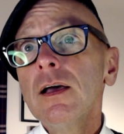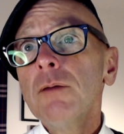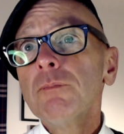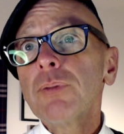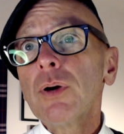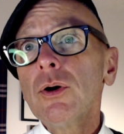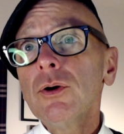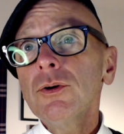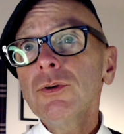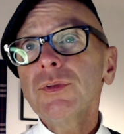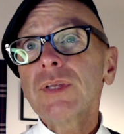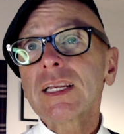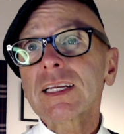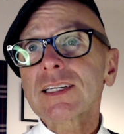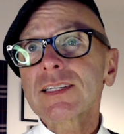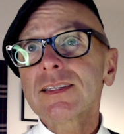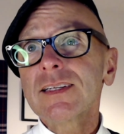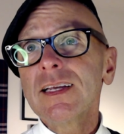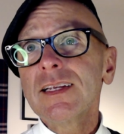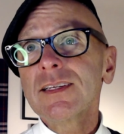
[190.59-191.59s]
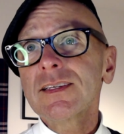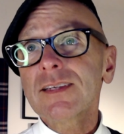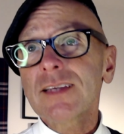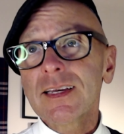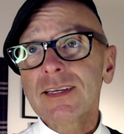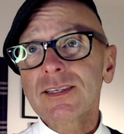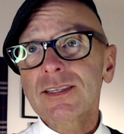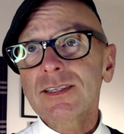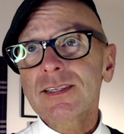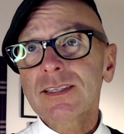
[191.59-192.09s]
Pole that extends
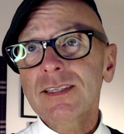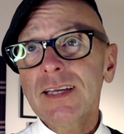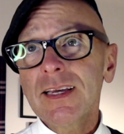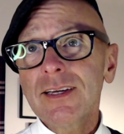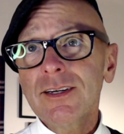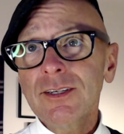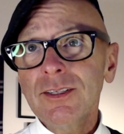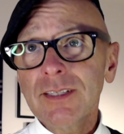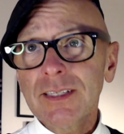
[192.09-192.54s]
a sail